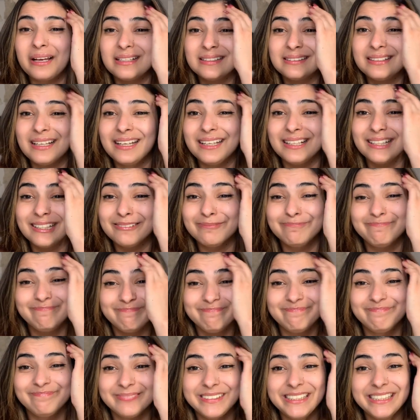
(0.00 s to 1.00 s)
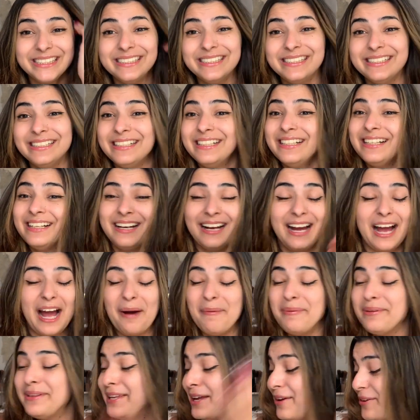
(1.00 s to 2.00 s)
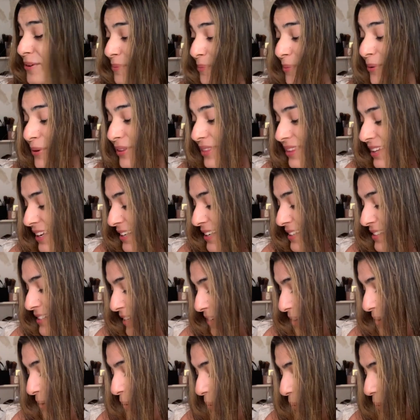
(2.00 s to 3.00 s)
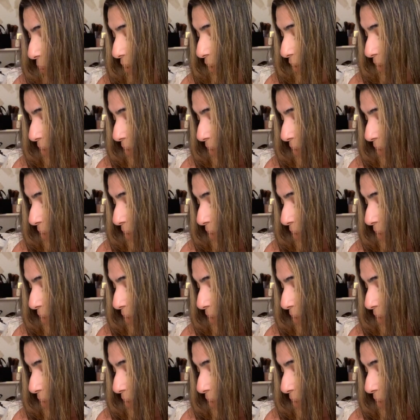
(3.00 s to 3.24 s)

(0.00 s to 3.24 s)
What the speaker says: it's like, I'm gonna tell you more things, you know.